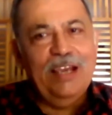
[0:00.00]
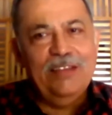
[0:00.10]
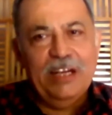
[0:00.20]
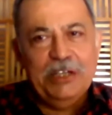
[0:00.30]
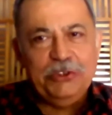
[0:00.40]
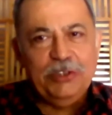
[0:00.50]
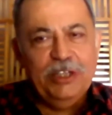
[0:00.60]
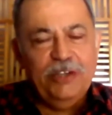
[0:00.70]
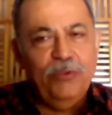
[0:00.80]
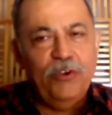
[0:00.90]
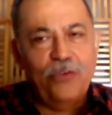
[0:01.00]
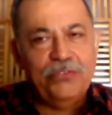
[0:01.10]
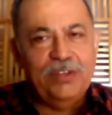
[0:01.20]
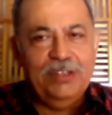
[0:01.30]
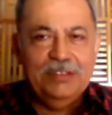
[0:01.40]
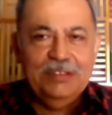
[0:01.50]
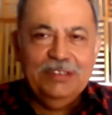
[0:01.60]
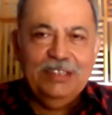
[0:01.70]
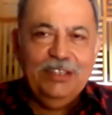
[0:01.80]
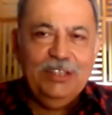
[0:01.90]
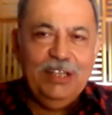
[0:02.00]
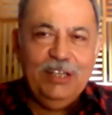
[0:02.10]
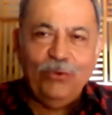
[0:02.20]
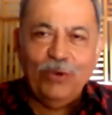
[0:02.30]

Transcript: as an additional interviewing officer in the